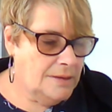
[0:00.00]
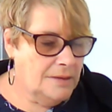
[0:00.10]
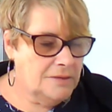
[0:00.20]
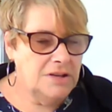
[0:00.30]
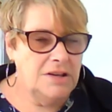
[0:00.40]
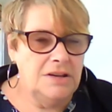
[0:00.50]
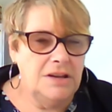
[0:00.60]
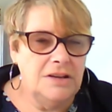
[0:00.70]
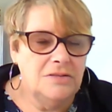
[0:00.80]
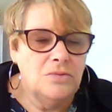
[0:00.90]
So
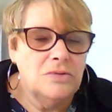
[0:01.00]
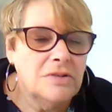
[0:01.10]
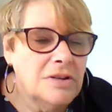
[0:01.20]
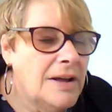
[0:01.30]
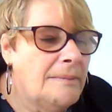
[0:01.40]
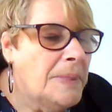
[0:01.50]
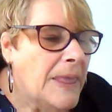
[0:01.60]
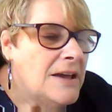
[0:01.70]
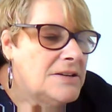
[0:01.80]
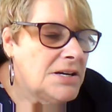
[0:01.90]
he talks,
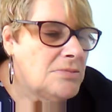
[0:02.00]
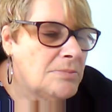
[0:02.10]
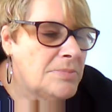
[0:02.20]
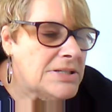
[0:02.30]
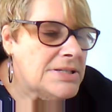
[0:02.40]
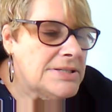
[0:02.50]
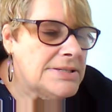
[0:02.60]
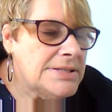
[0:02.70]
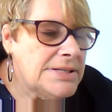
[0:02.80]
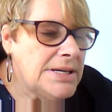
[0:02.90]
Delwyn, but
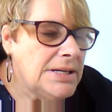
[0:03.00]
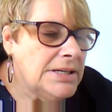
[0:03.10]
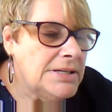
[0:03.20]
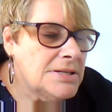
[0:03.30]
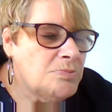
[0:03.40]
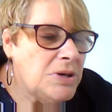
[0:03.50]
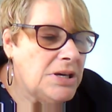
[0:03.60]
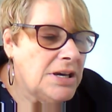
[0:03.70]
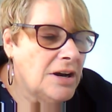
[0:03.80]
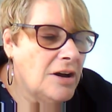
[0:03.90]
sincerely
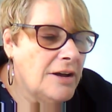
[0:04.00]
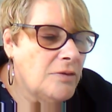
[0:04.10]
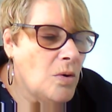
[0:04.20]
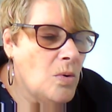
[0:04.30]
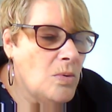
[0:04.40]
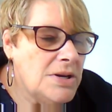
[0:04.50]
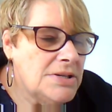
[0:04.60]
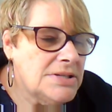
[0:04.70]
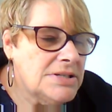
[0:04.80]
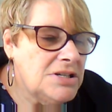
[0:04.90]
speaking, I have always
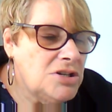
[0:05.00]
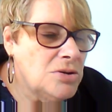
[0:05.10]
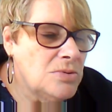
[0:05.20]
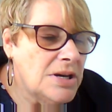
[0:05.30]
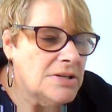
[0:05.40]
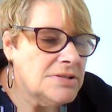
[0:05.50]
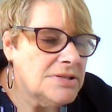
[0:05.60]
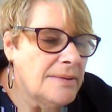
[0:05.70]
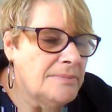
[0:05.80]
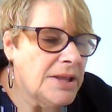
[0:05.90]
seen you as
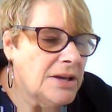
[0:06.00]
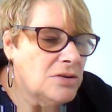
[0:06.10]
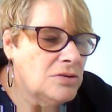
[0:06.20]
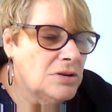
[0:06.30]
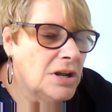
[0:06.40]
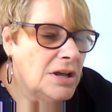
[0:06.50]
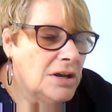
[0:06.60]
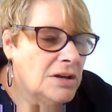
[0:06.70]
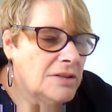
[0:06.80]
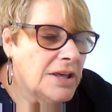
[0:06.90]
some that good,
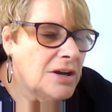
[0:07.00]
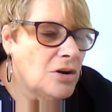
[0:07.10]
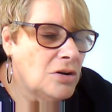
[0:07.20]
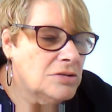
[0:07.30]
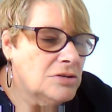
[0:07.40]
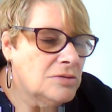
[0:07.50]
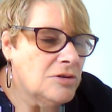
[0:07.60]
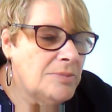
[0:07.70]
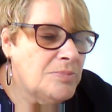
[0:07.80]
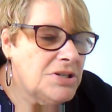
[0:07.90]
that got
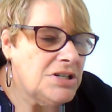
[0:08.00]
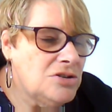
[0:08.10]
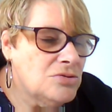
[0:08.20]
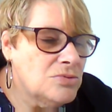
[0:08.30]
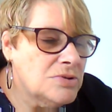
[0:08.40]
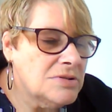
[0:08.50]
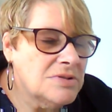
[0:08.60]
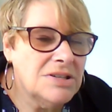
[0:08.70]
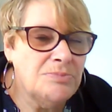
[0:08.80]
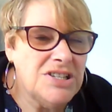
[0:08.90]
great potentials,
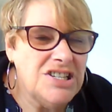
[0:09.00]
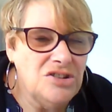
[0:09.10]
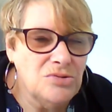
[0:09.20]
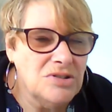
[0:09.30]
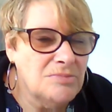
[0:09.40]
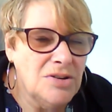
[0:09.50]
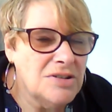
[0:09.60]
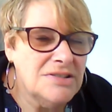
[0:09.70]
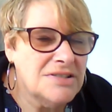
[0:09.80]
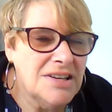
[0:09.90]
see potentials, Mo
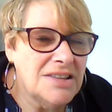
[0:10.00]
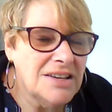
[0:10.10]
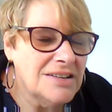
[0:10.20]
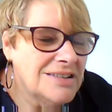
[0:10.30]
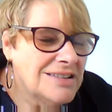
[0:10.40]
doesn't say that,